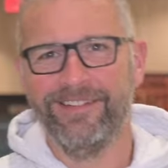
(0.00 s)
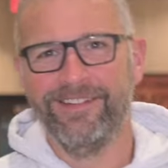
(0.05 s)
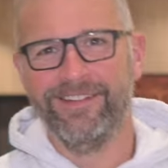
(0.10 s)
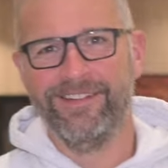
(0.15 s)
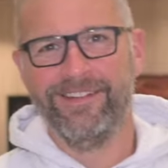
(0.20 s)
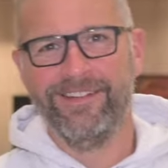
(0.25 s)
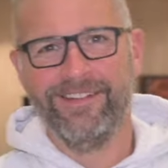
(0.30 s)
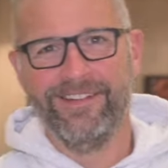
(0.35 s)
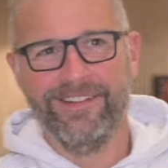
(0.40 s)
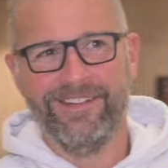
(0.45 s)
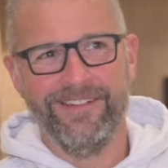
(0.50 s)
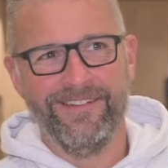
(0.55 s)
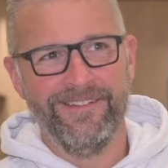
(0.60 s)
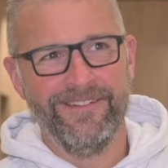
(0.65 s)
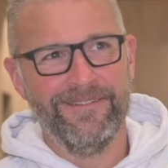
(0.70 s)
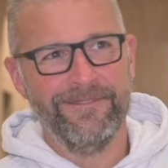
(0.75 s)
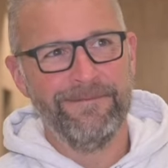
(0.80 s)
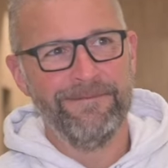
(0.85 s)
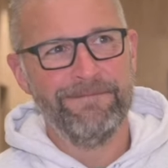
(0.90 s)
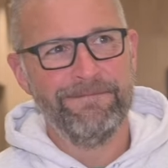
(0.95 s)
Is there any
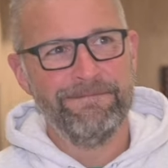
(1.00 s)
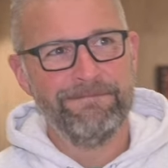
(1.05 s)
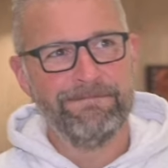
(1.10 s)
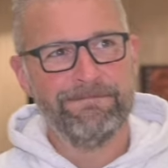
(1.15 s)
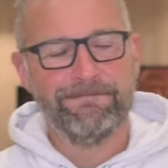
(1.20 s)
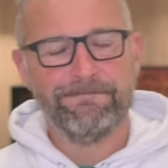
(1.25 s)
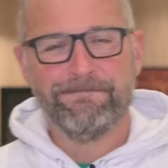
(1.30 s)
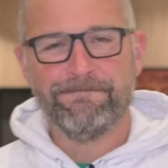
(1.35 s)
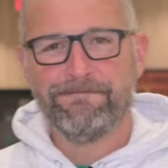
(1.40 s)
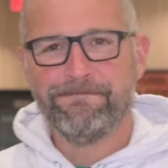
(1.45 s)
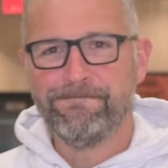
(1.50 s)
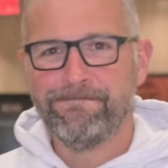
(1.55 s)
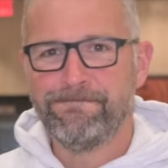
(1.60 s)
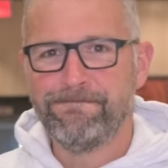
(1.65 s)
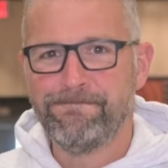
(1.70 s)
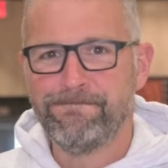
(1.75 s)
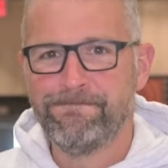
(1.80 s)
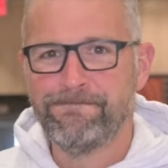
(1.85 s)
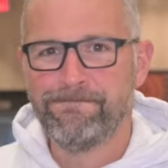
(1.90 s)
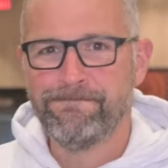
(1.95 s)
new Twin Cities
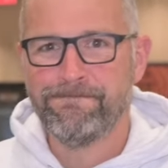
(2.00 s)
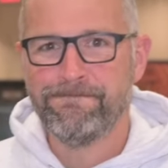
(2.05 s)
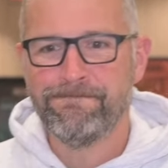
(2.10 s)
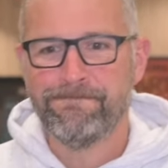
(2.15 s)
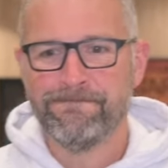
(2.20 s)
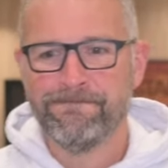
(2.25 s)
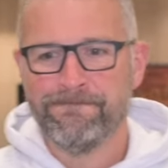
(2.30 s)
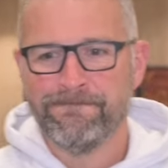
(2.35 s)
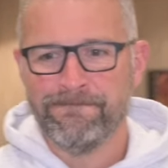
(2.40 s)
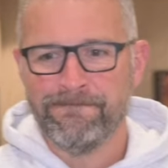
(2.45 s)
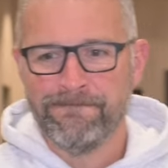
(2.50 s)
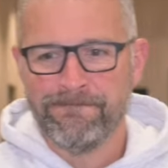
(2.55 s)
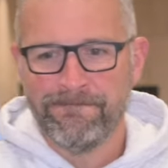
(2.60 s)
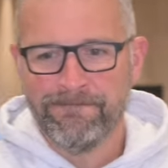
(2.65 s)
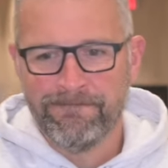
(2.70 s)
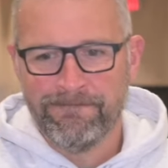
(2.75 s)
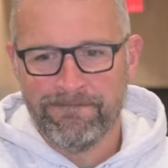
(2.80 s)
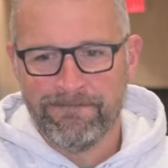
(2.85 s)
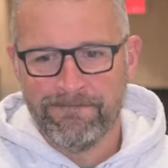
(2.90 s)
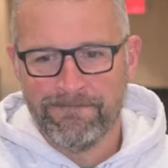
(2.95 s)
restaurant that you're excited to
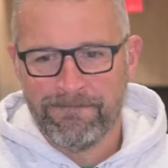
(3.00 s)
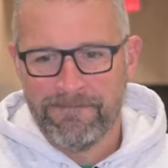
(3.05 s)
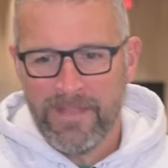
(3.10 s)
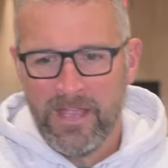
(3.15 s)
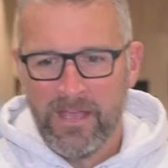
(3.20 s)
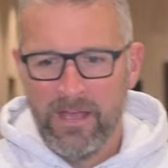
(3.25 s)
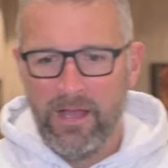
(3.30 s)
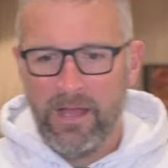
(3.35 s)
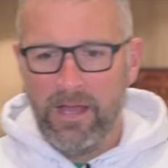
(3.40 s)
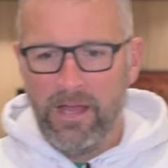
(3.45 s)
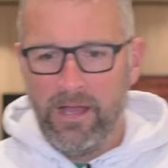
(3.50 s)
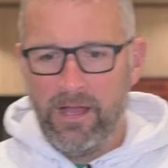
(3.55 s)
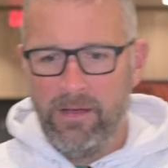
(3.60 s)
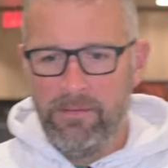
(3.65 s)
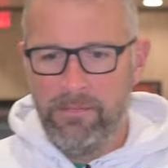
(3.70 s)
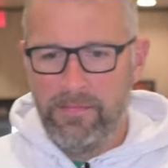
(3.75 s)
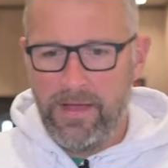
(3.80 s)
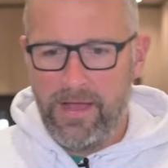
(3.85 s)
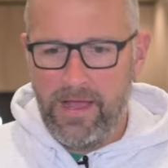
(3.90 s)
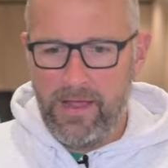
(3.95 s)
try?
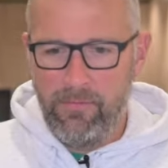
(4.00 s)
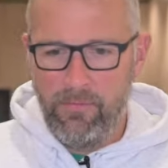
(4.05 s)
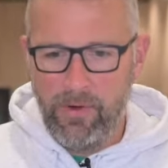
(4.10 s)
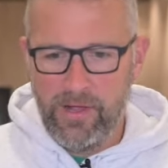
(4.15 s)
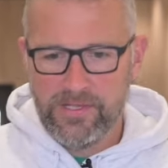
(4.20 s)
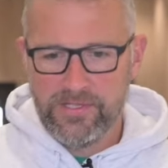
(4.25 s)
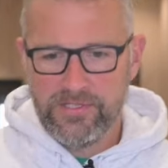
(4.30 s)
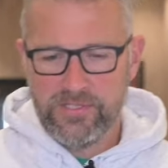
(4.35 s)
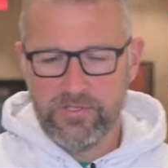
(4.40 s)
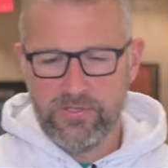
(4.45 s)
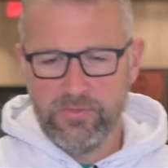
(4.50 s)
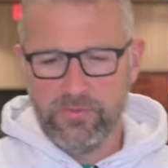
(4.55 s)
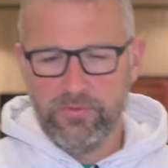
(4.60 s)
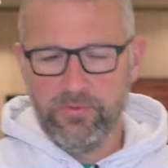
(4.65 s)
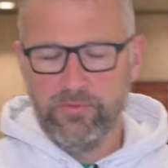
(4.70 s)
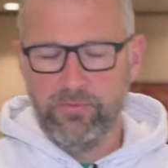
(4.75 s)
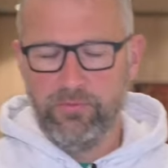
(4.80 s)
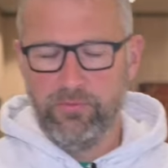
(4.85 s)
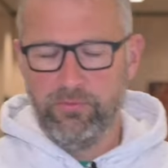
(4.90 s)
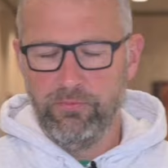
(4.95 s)
Um, I went
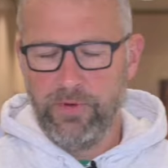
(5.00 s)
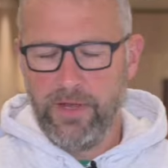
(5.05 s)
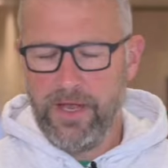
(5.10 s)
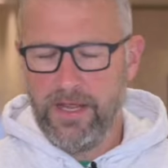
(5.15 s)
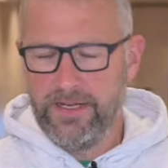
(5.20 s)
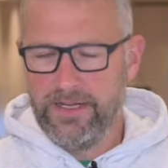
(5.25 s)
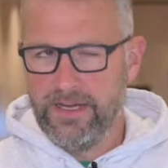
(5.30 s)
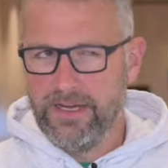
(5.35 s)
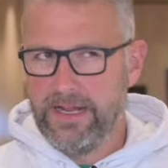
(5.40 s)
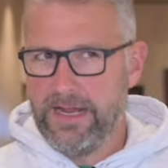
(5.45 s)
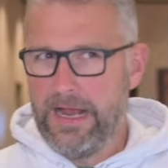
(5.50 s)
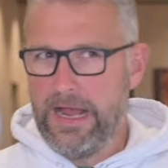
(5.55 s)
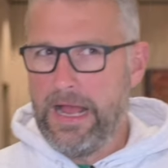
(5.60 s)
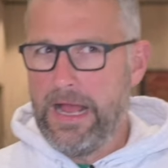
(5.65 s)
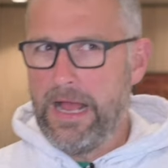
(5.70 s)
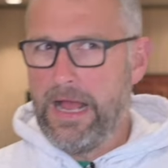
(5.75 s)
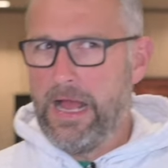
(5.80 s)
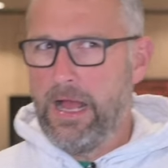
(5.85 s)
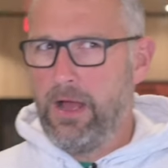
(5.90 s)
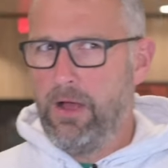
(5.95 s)
to Red
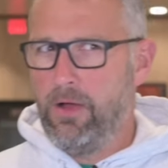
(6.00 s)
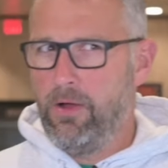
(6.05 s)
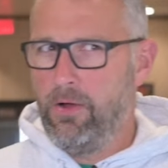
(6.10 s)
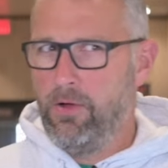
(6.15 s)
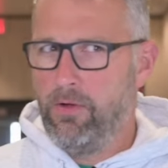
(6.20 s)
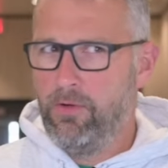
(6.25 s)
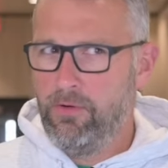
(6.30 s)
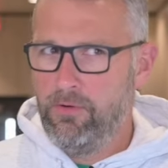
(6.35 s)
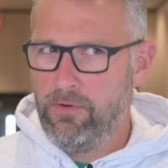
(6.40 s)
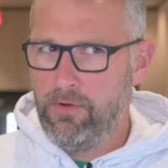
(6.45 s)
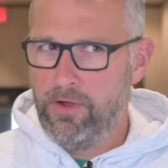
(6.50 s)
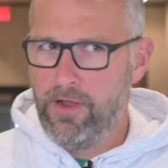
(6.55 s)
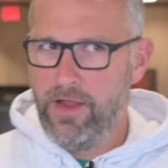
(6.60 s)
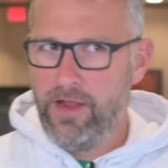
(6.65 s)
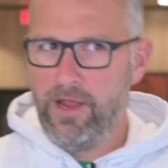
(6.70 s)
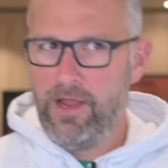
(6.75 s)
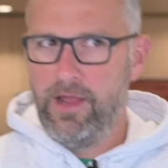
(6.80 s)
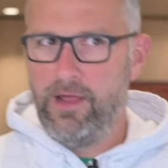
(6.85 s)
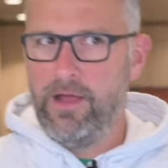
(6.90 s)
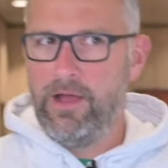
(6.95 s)
Cow,
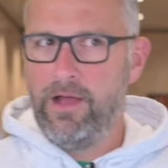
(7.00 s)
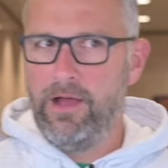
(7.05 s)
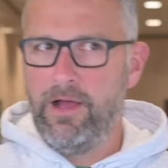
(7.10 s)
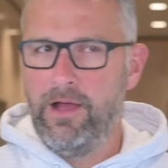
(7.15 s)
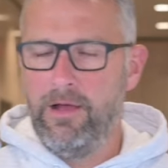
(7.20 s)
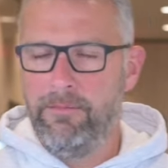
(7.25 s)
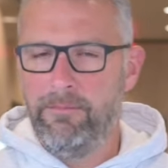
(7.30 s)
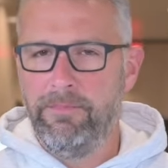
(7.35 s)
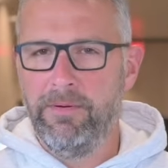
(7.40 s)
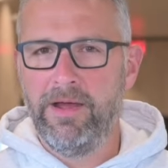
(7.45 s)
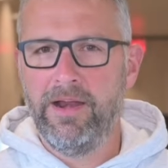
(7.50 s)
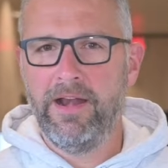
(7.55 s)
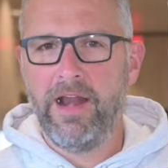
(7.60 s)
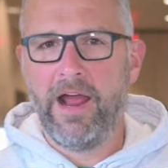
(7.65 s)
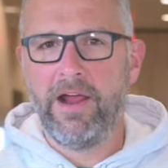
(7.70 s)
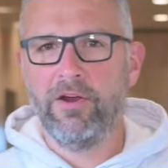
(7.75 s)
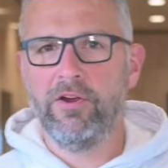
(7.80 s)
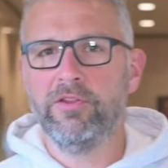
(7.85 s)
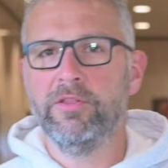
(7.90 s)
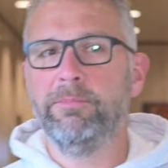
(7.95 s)
um, but
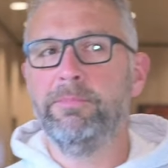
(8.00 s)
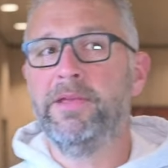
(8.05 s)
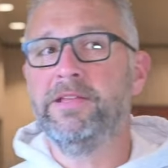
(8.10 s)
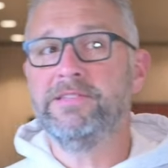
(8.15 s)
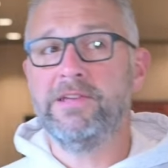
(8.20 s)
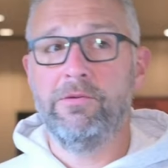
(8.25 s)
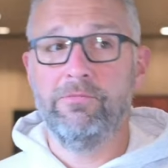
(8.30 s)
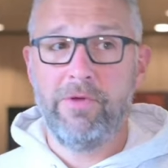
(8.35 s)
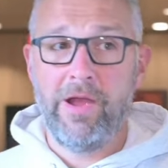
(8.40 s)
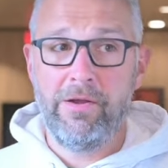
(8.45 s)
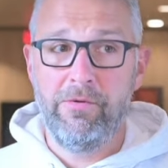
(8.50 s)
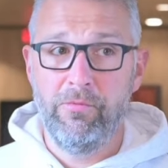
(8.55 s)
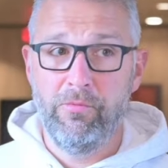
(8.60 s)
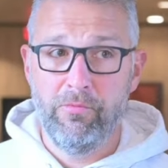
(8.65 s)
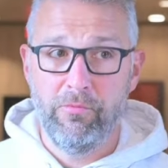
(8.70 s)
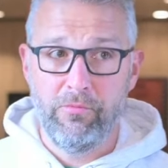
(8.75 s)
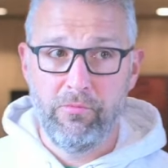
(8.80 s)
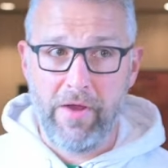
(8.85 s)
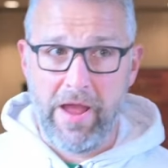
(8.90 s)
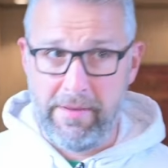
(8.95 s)
I heard the pizza at Red
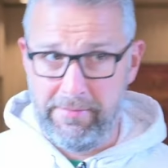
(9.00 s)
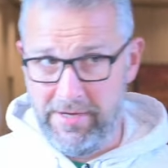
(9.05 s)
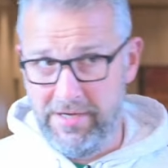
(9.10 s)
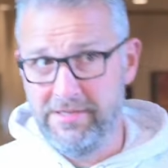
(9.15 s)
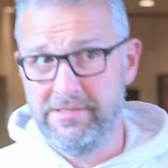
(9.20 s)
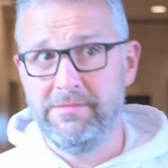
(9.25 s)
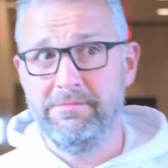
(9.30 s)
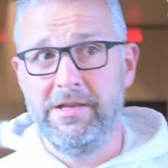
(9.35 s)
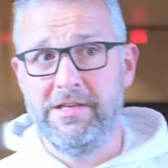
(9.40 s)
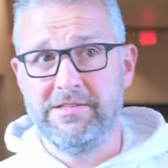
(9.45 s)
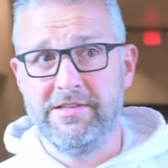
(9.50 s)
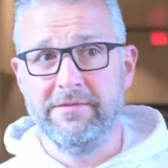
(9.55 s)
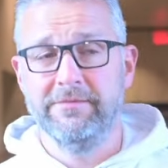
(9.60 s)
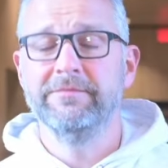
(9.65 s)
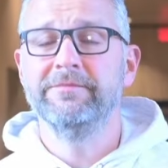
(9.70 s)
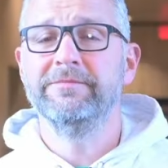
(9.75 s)
Rabbit is amazing.